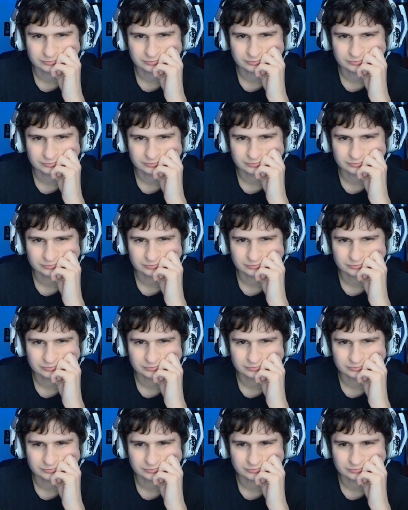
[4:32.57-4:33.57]

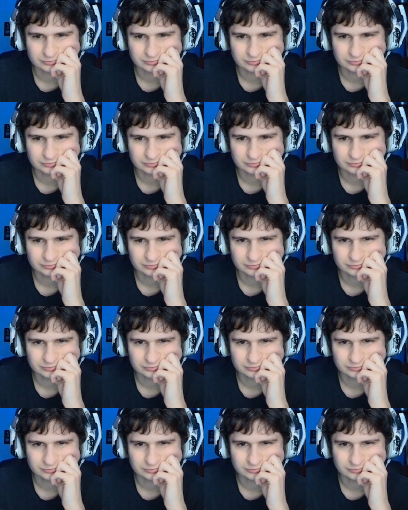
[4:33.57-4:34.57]

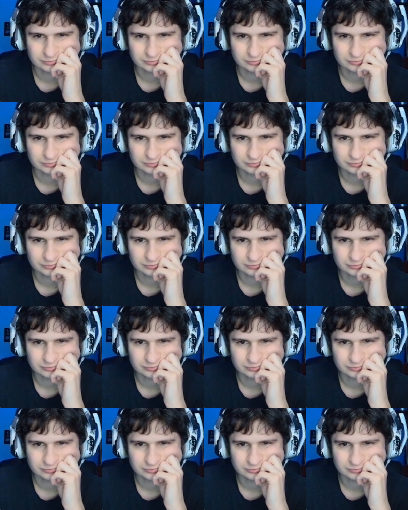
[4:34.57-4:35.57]

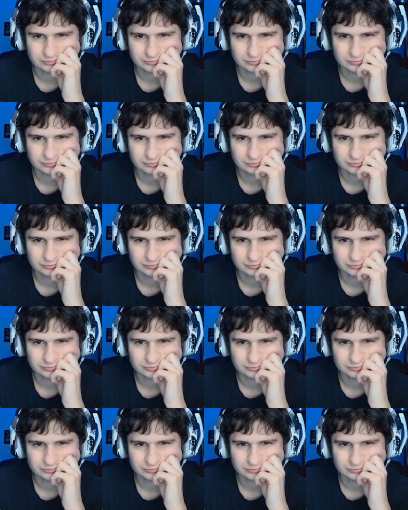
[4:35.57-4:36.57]

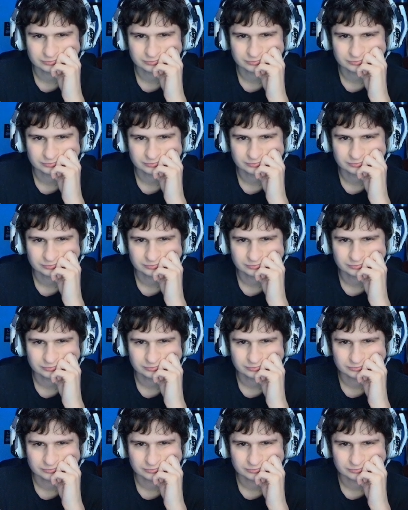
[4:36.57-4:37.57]

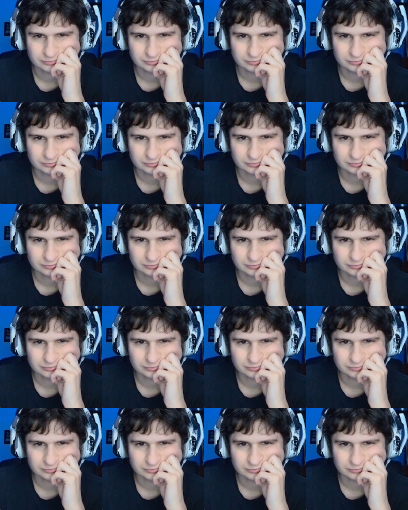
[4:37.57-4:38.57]

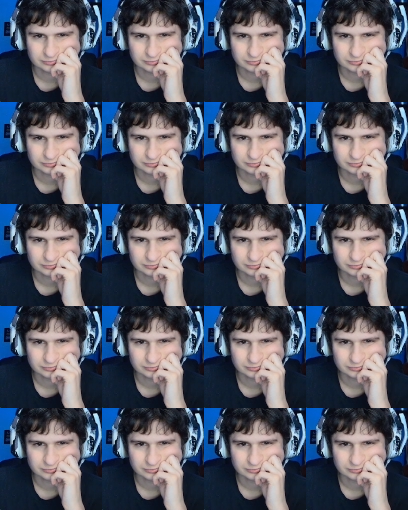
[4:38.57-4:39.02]
(silence)